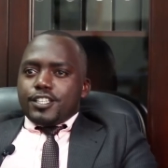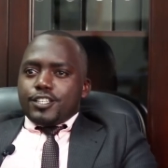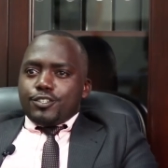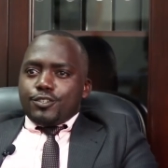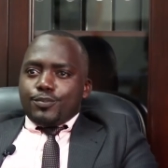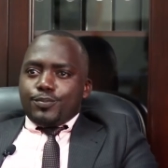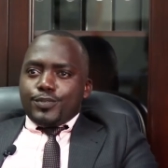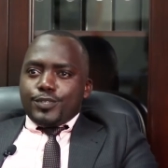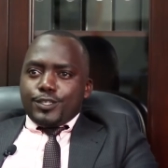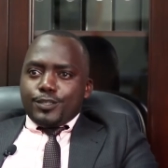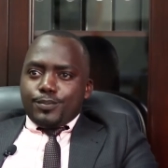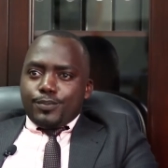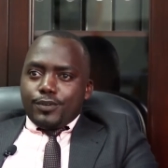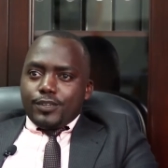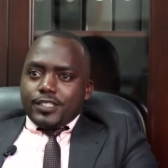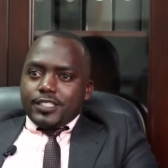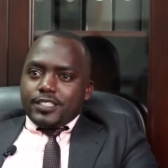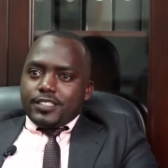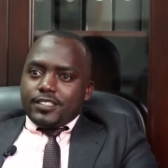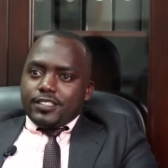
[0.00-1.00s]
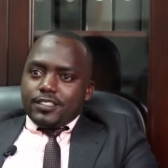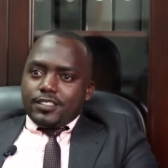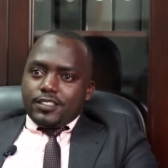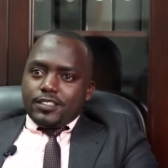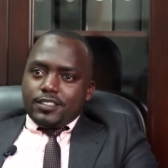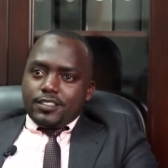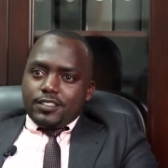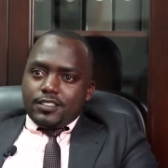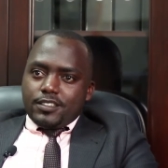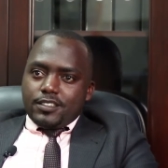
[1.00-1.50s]
The UPE
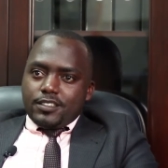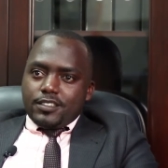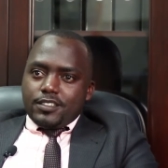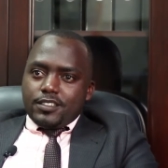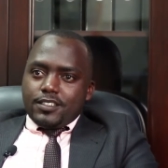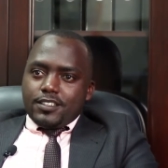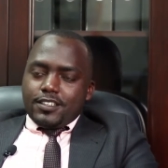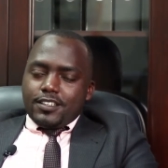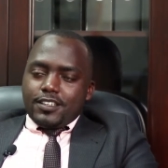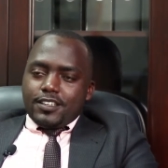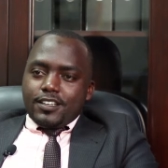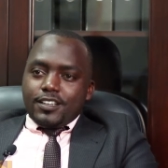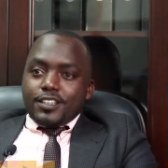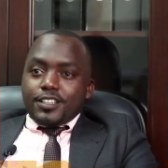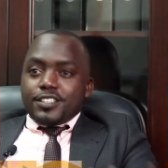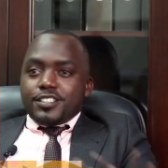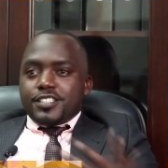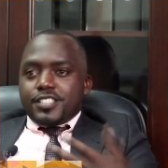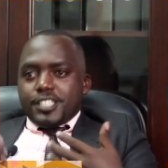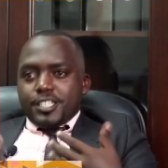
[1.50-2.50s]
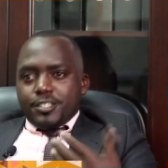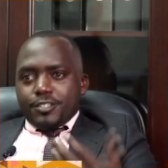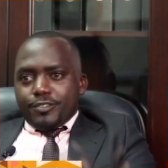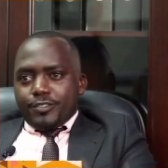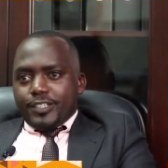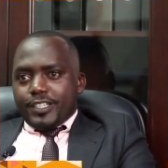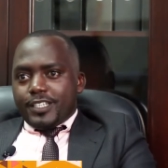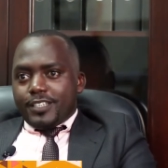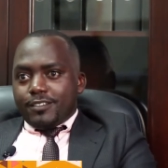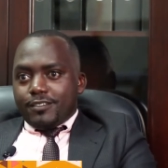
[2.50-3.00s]
policy is
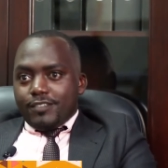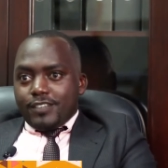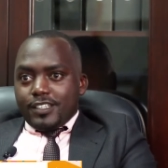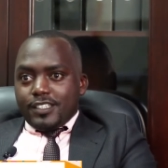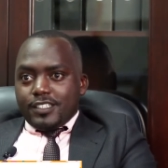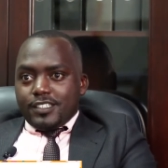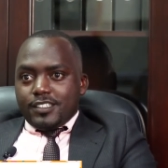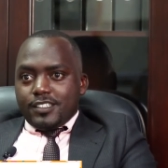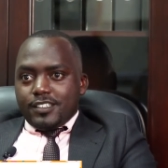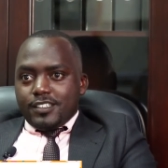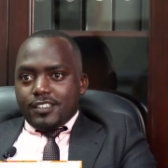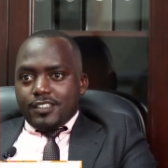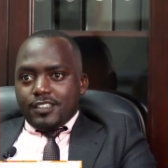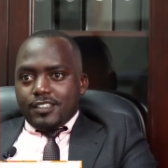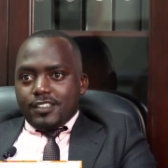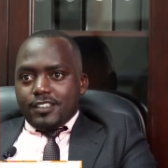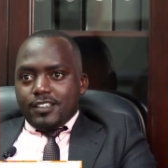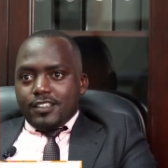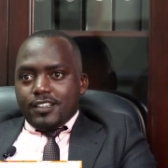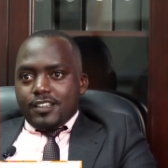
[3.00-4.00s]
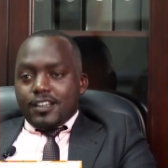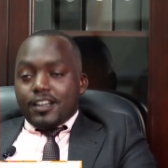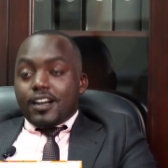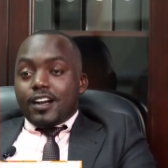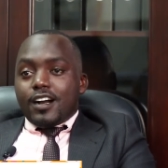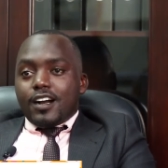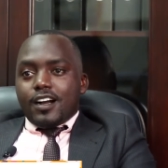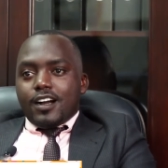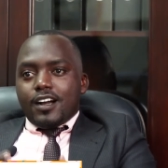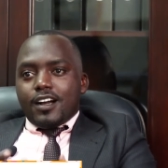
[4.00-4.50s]
still relevant
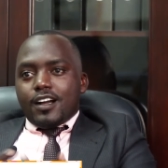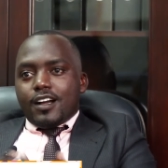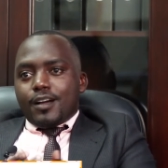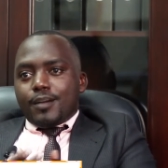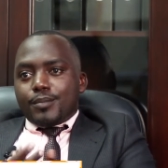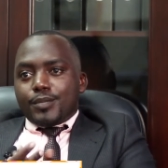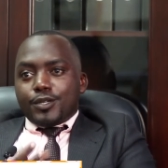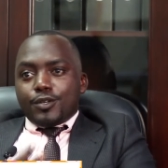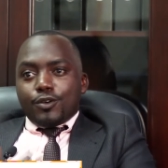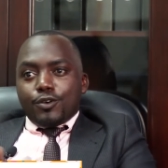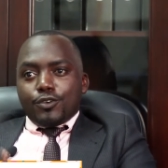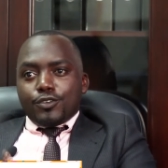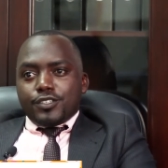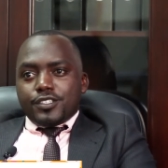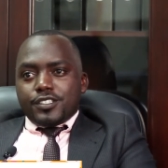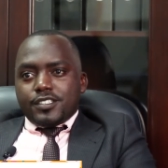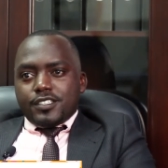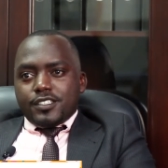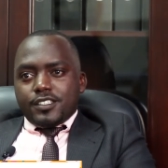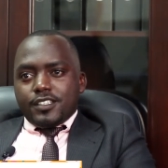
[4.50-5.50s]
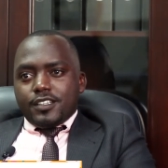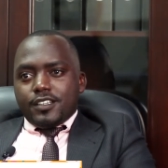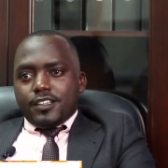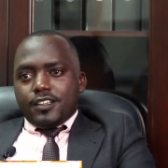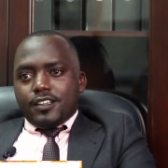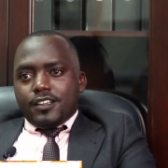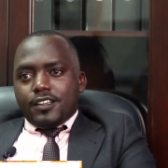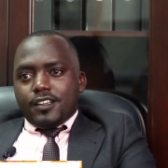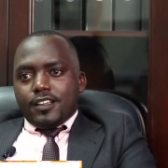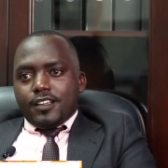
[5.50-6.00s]
because
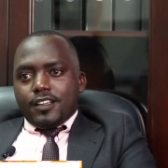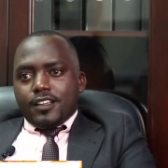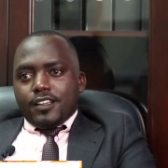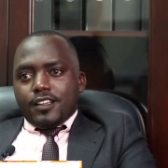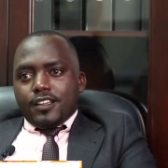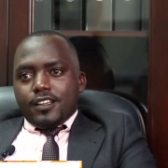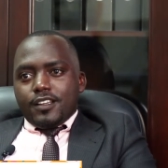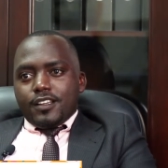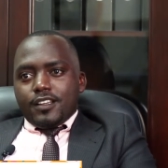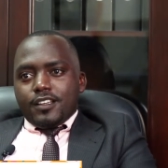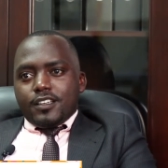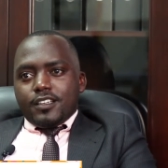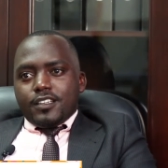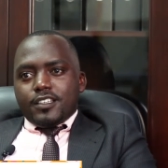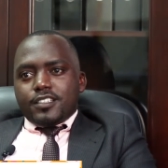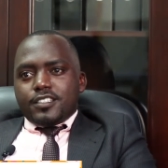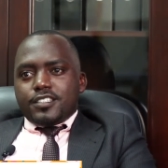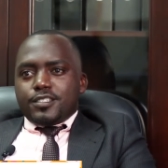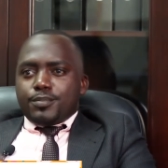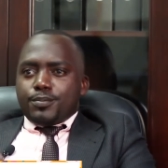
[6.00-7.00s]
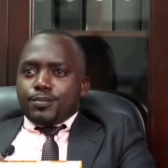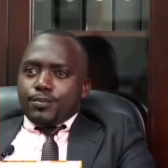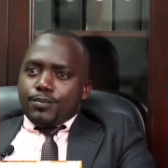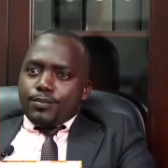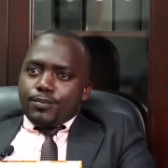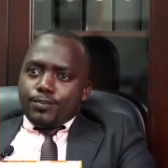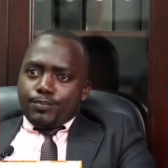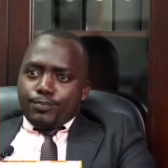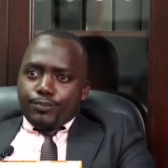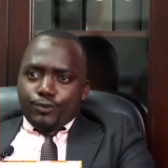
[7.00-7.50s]
it's
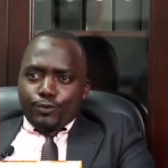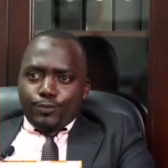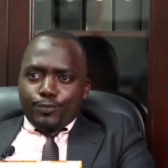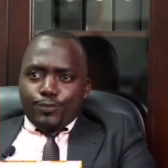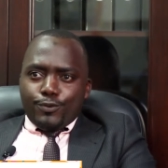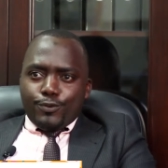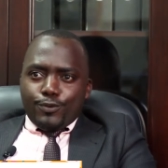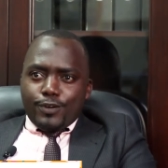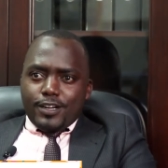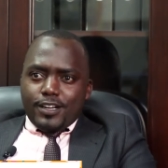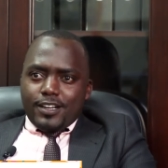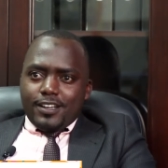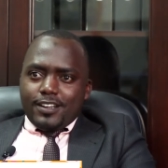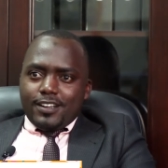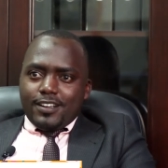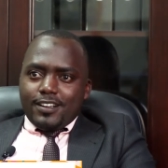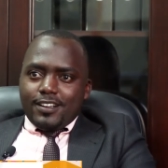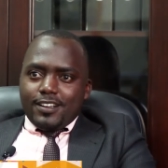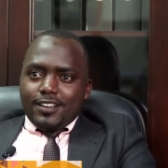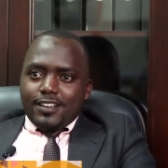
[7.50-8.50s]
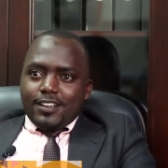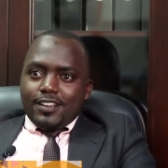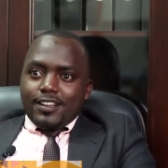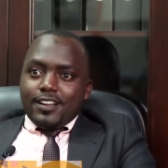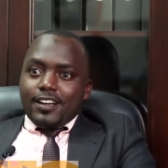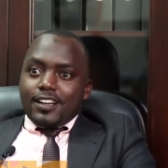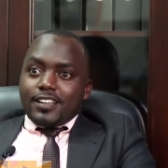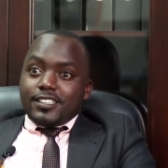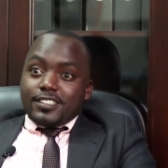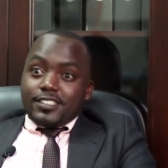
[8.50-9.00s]
pro-poor
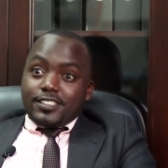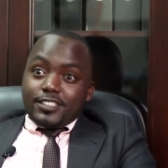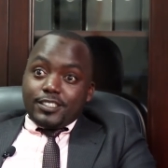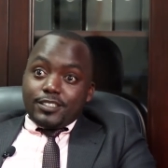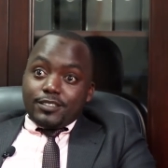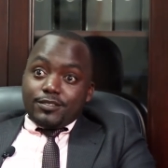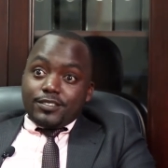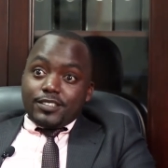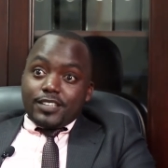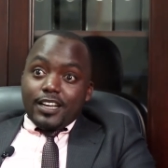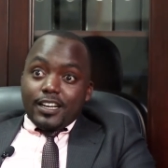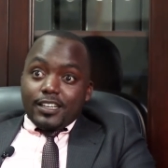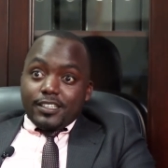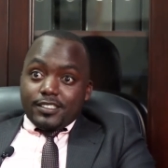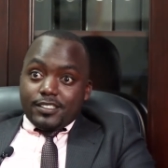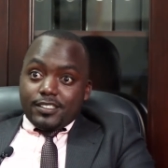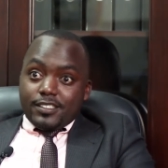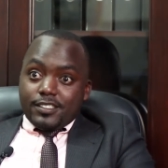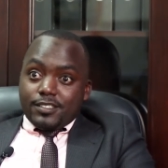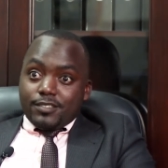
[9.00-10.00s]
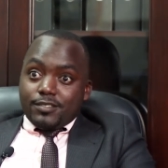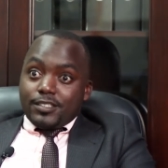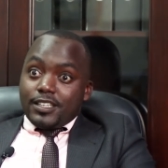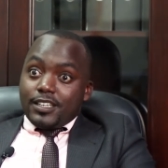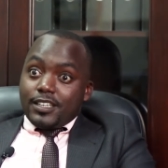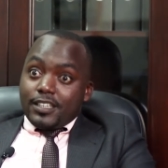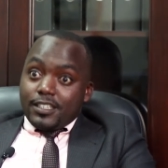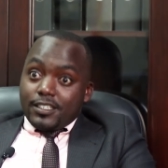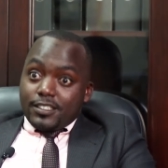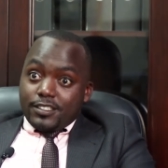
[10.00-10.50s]
and it gives access to
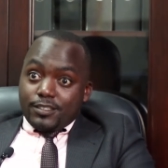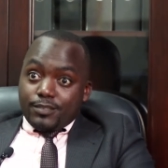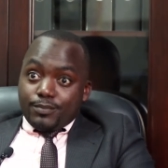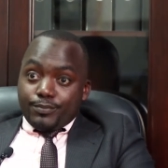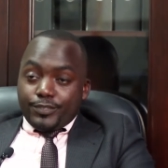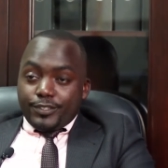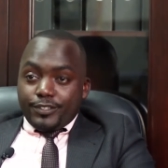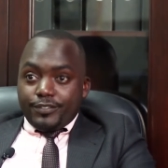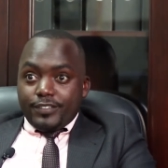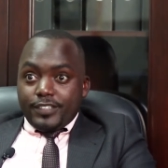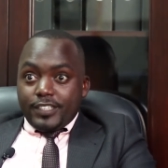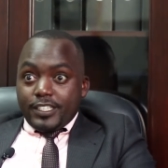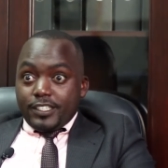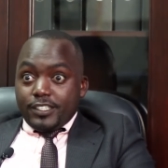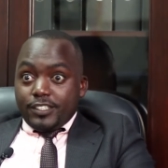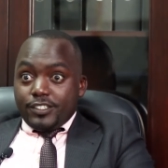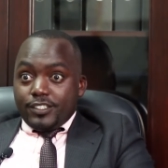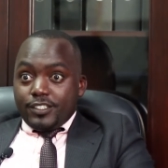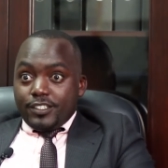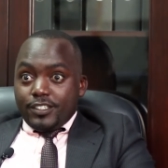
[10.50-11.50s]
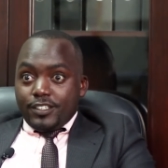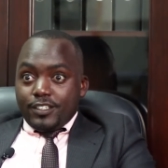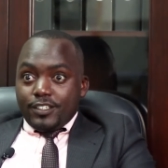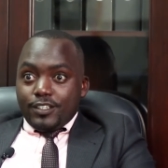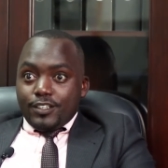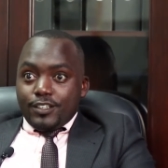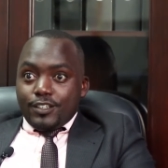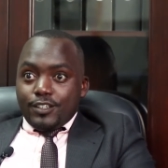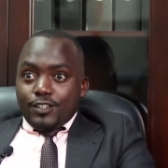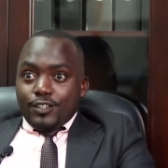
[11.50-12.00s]
the less privileged
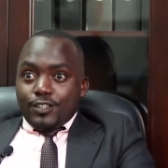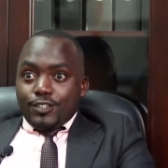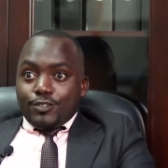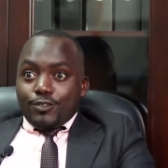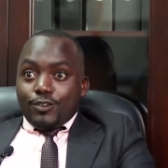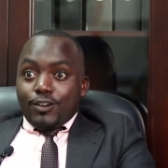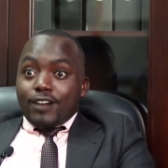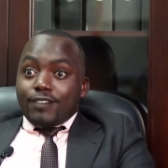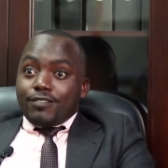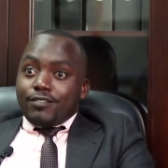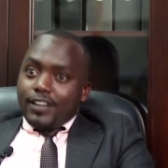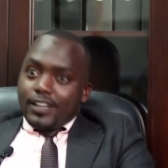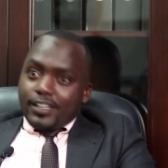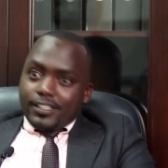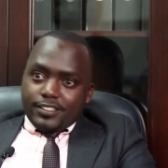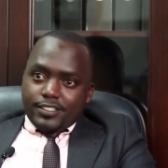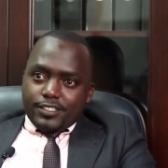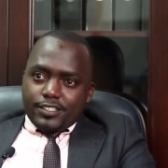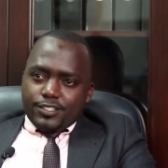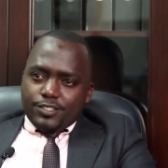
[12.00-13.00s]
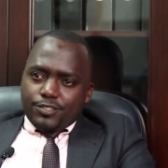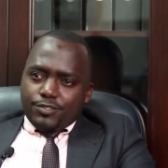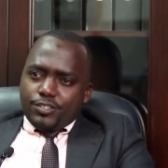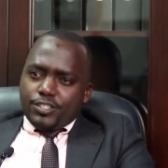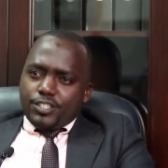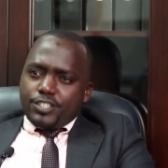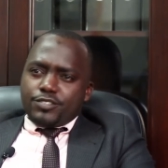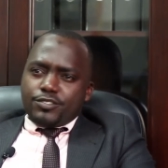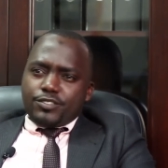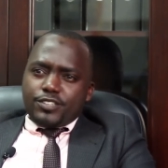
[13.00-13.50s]
to have access
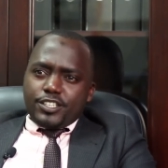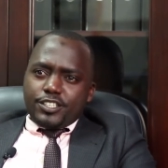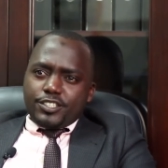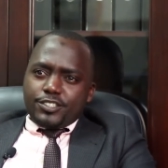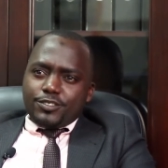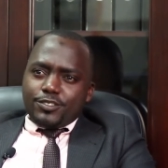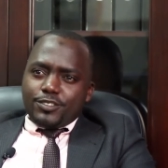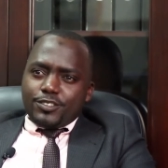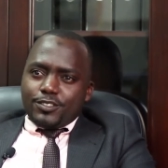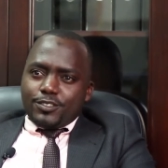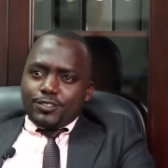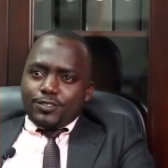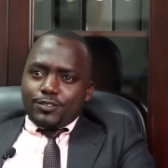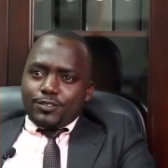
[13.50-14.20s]
to education,